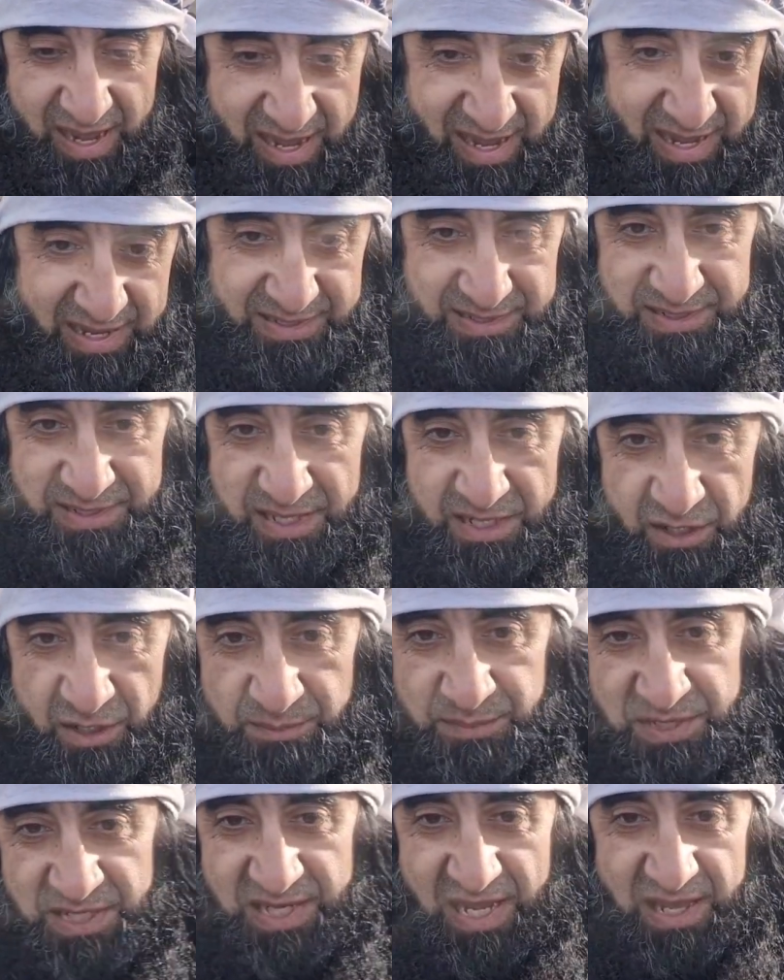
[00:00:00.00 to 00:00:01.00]
and they
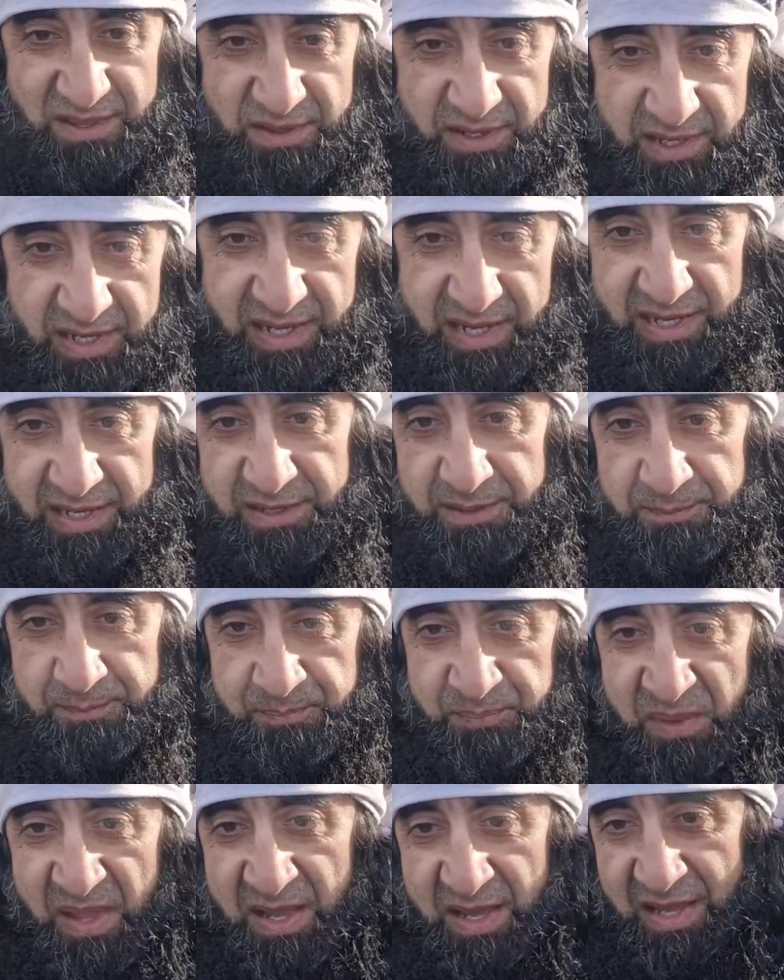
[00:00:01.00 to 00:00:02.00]
come together in
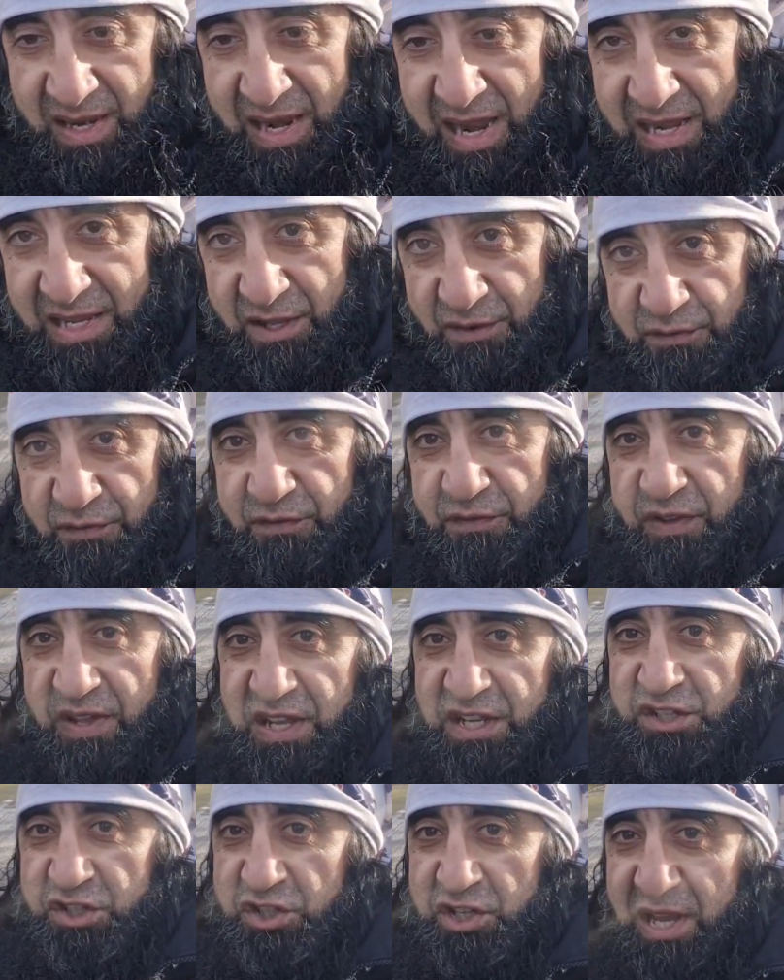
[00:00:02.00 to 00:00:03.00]
like a
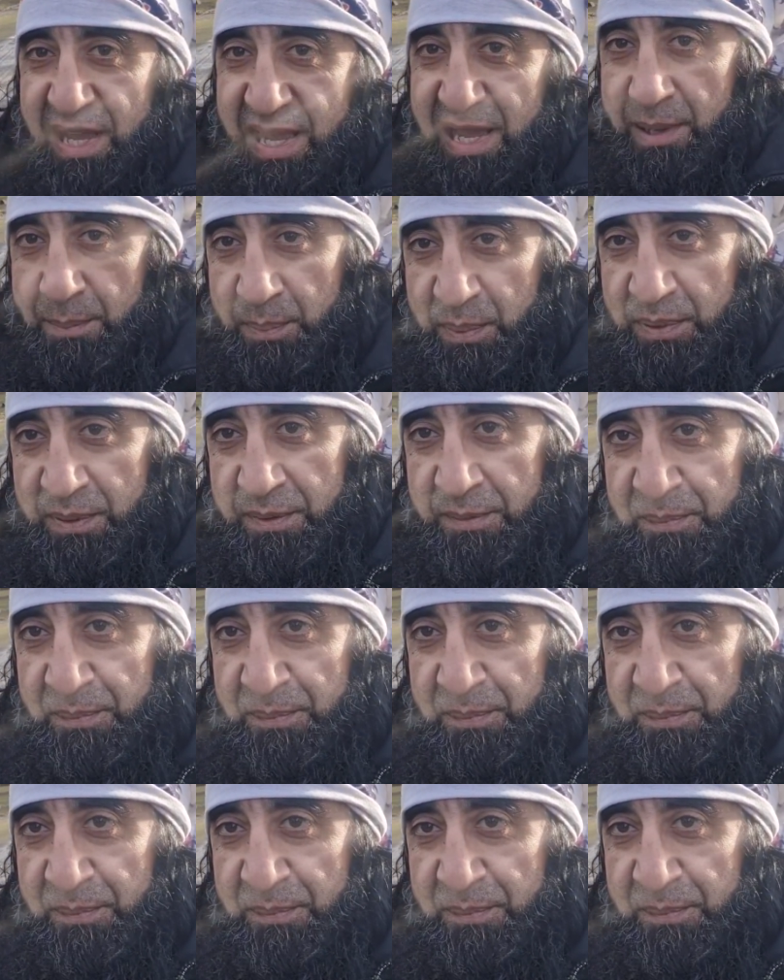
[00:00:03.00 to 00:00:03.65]
V shape.